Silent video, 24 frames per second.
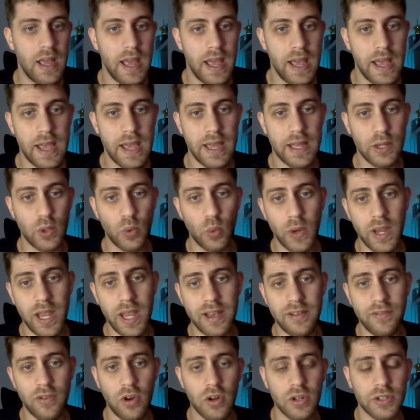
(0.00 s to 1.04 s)
And we
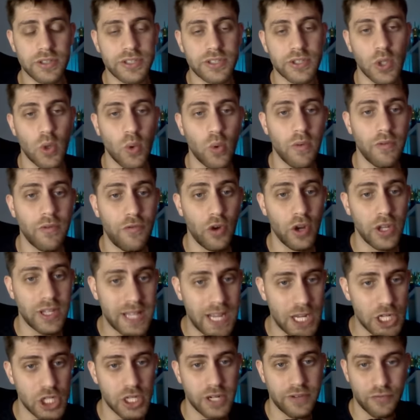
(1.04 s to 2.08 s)
have also
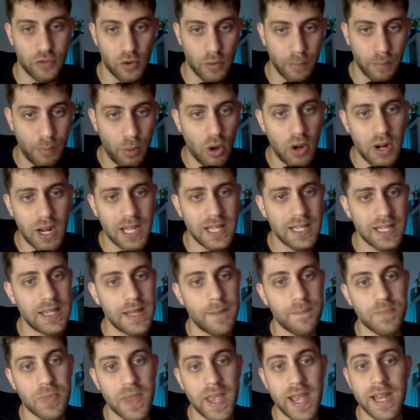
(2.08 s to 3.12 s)
Wojtaszek from Poland
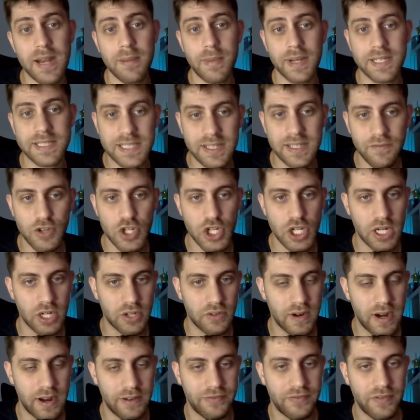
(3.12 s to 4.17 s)
and Maxime
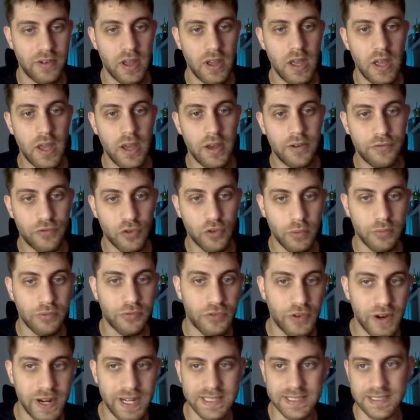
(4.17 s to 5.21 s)
Vachier-Lagrave from
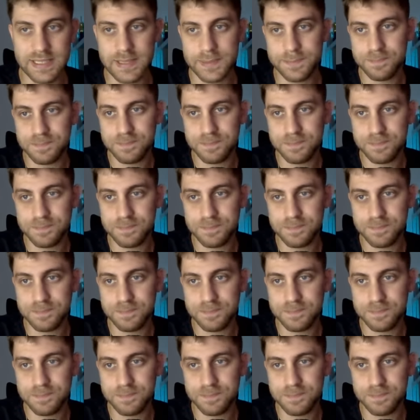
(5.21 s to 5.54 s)
France.